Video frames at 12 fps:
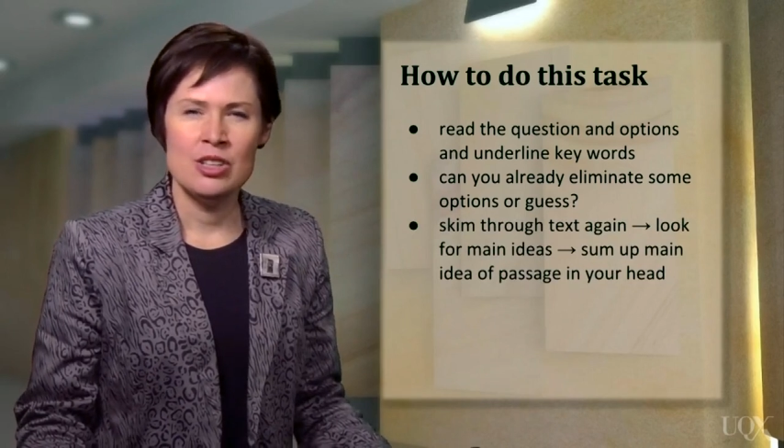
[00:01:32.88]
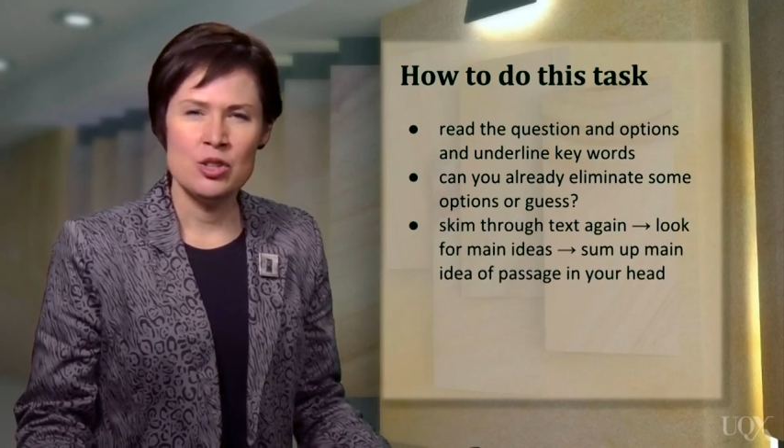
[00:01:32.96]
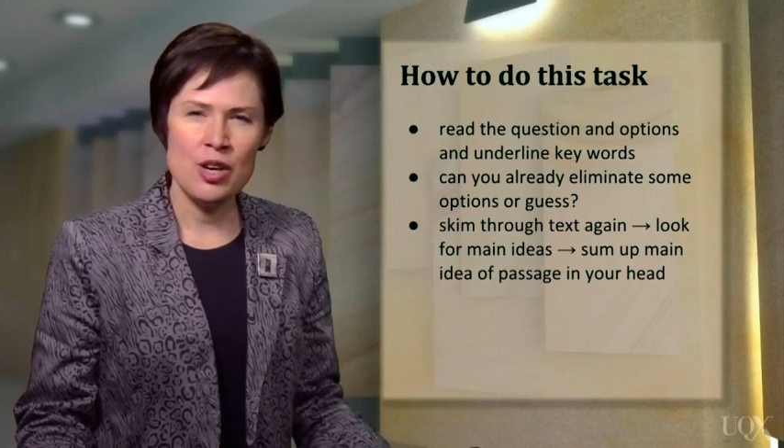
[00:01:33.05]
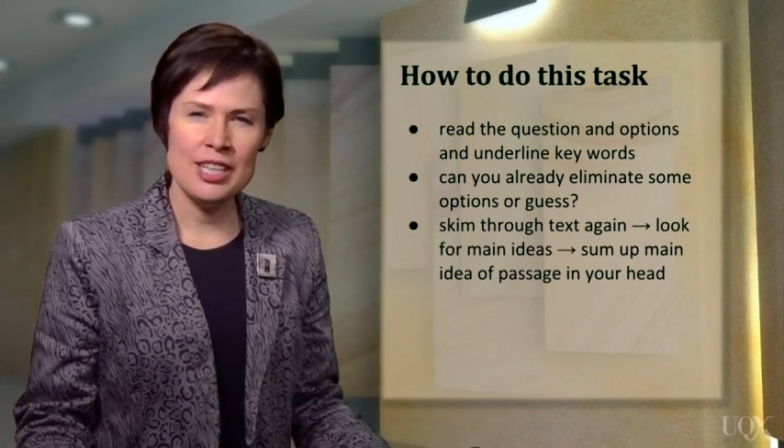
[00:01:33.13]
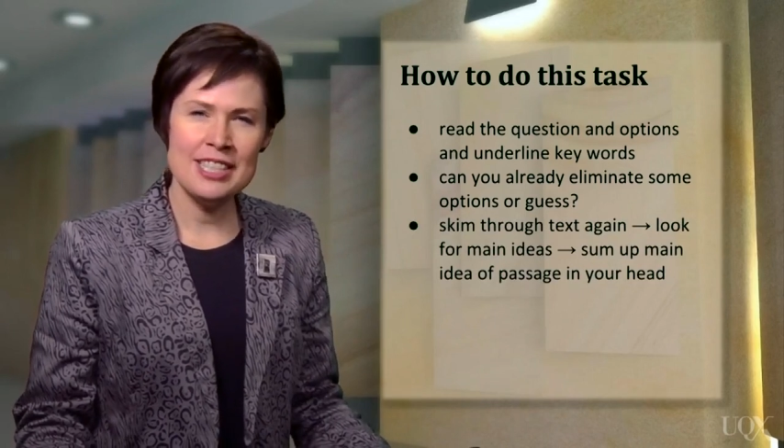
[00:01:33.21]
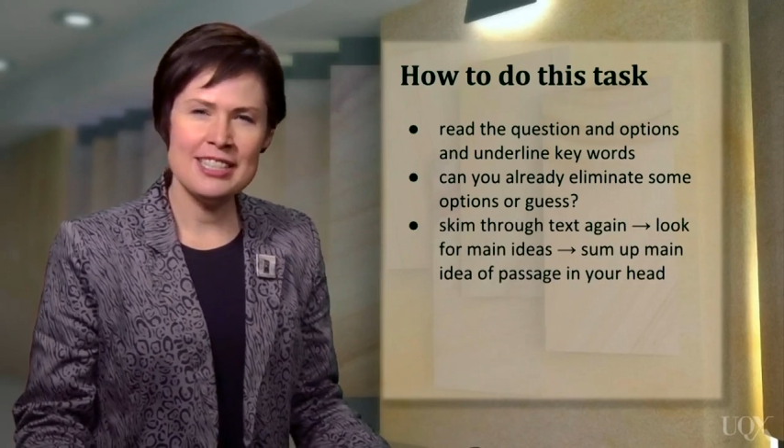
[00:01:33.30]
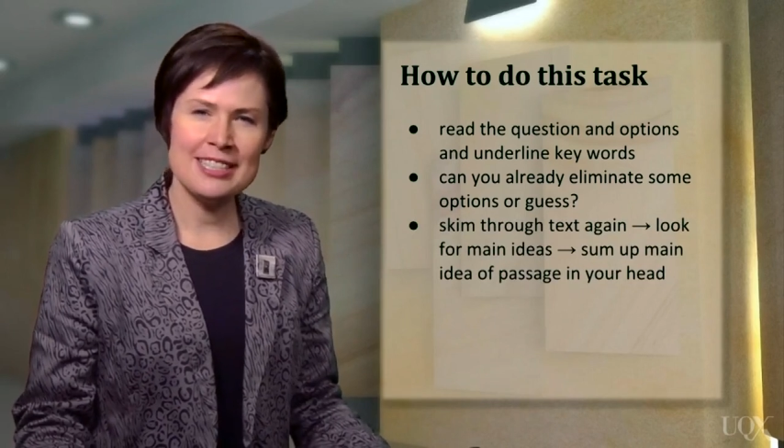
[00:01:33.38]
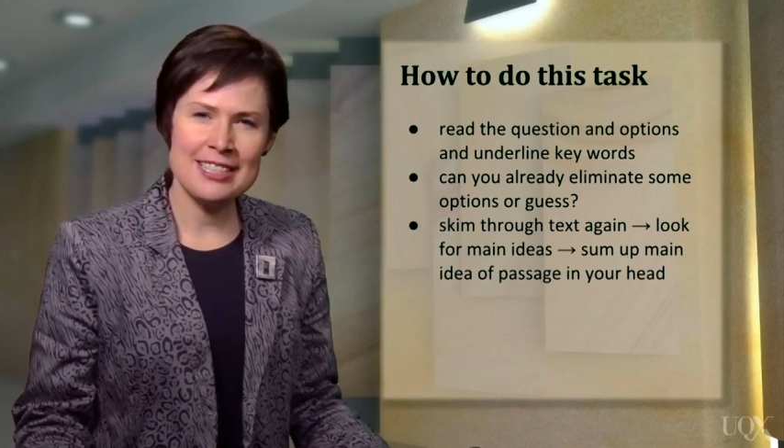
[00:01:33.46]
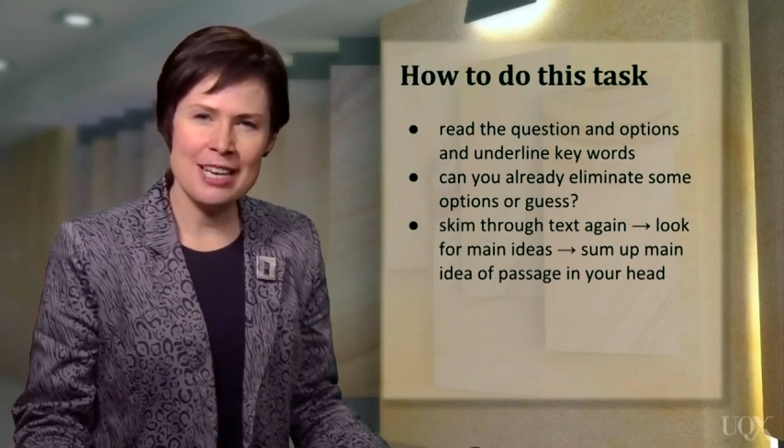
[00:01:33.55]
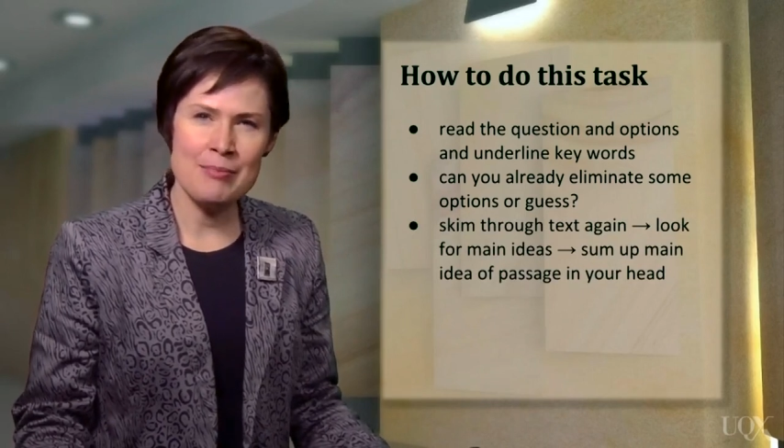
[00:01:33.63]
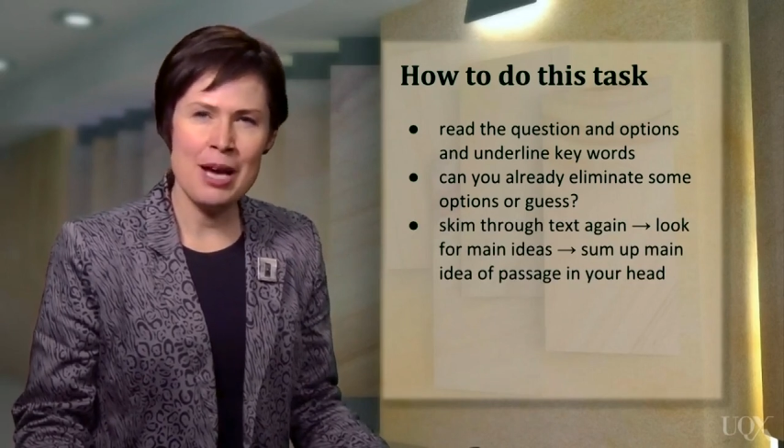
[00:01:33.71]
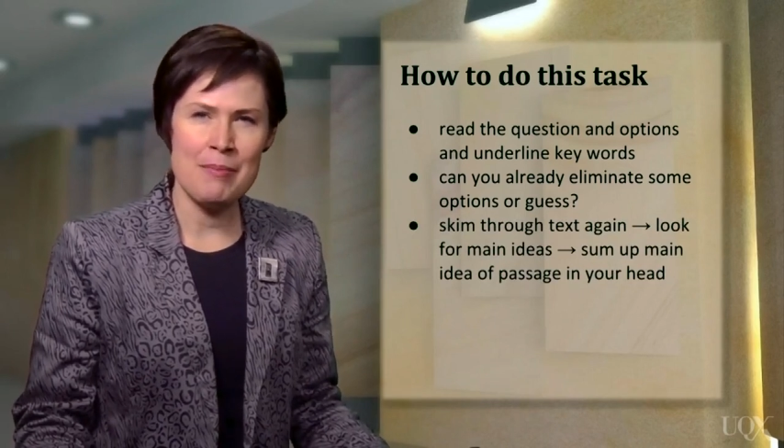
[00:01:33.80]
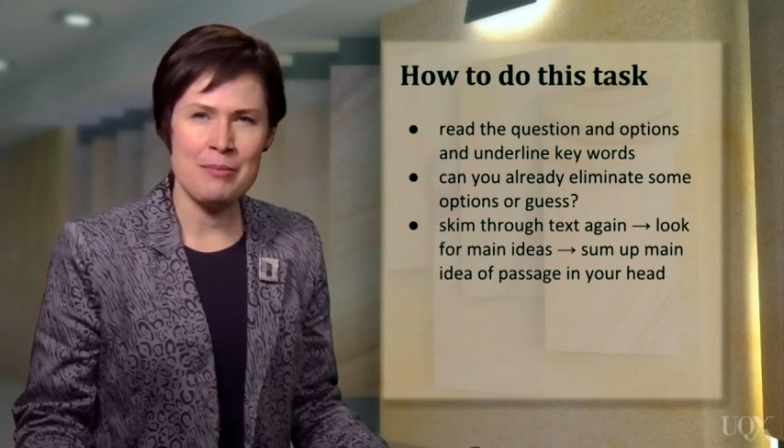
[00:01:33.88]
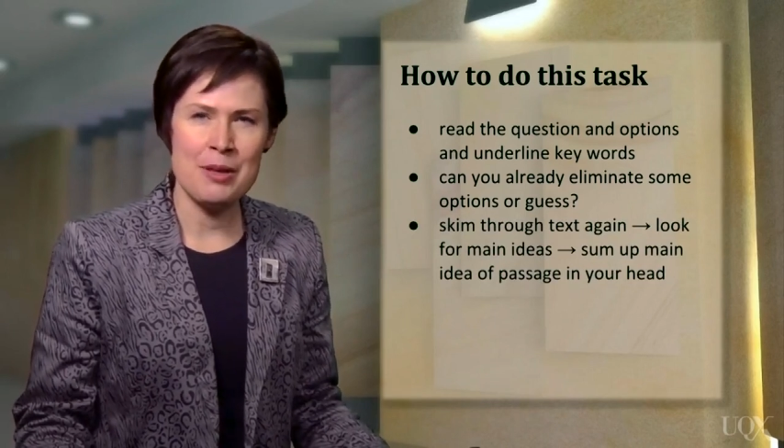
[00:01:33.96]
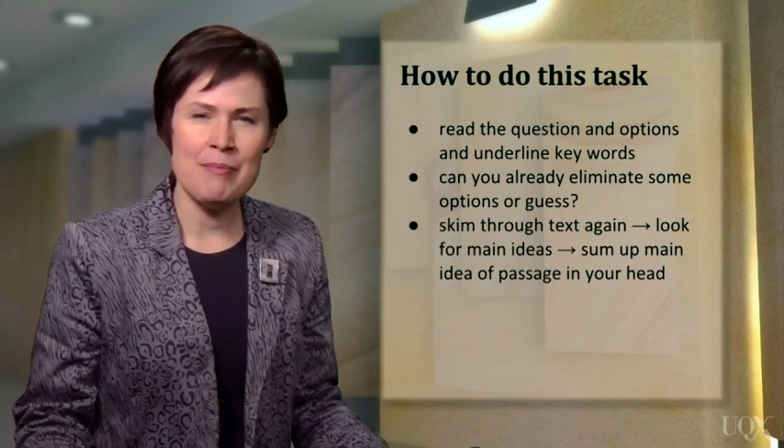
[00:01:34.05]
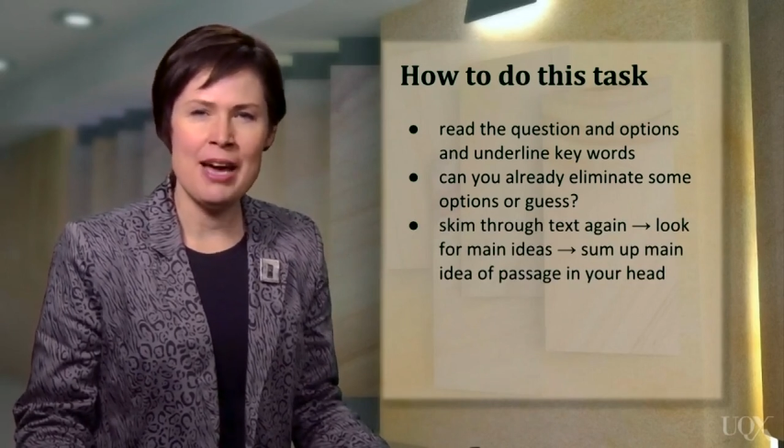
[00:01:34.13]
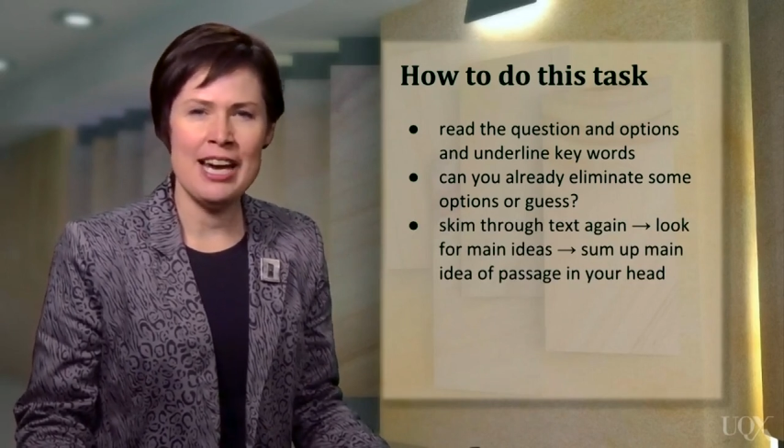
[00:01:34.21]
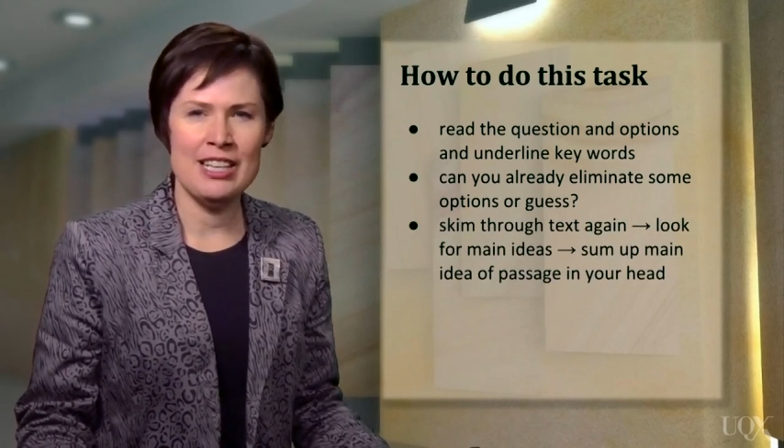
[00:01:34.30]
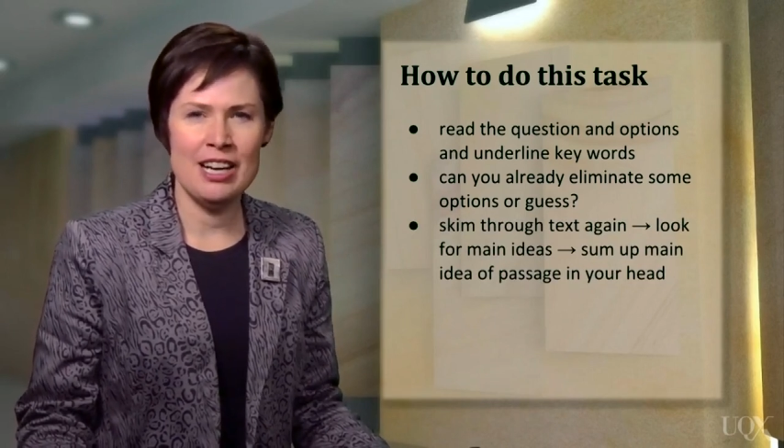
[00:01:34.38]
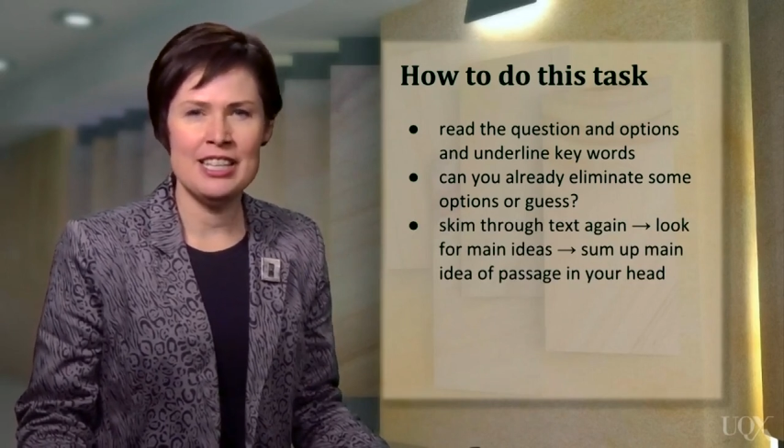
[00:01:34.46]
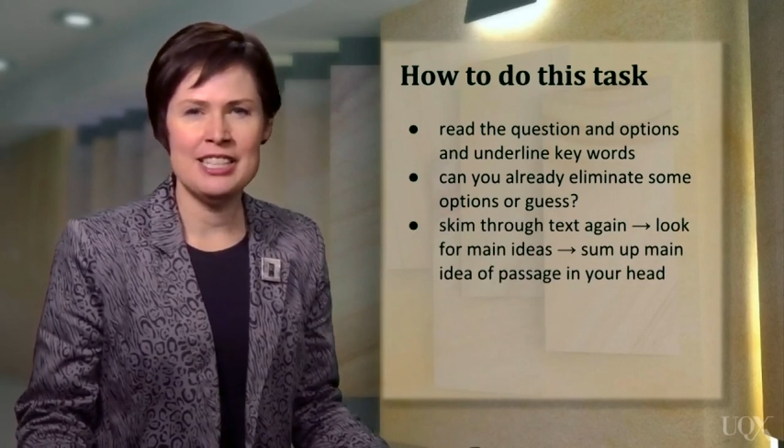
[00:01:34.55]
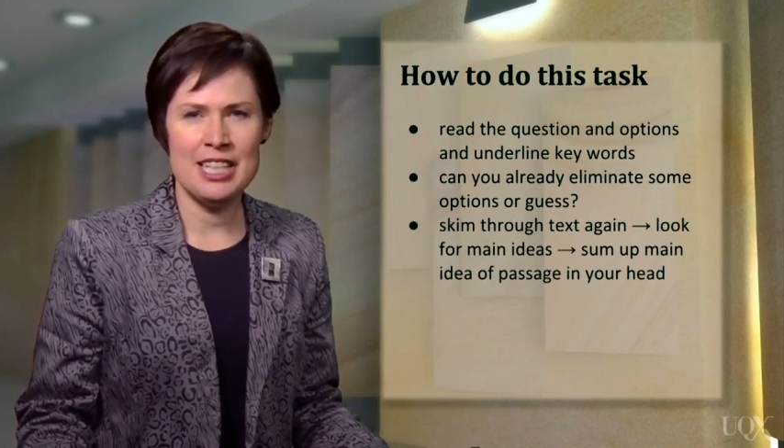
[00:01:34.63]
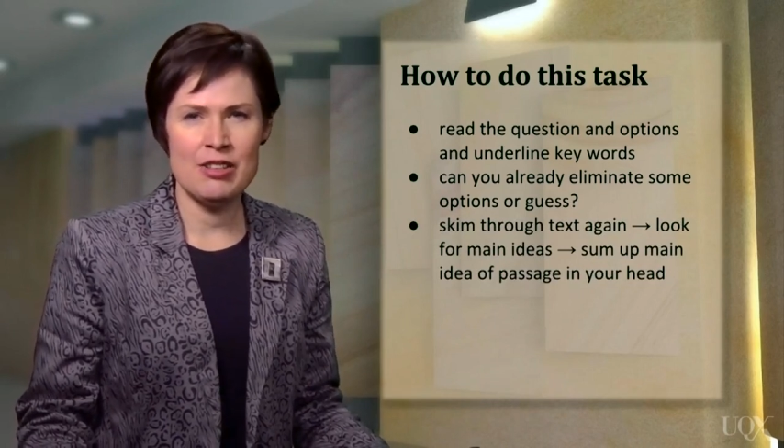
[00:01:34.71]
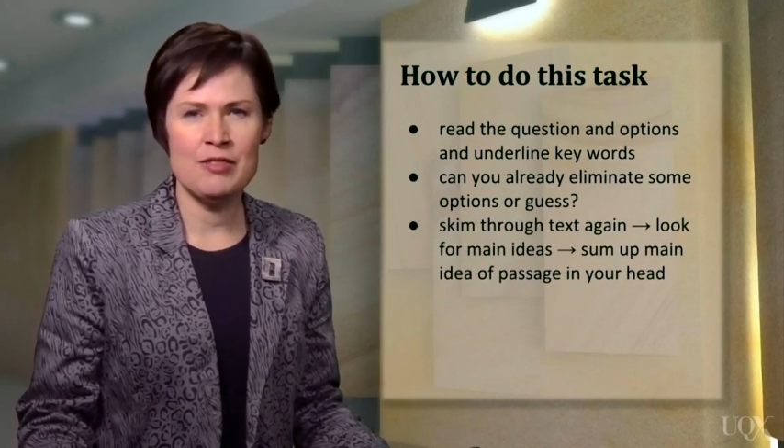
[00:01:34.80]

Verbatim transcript: Try to sum up the main idea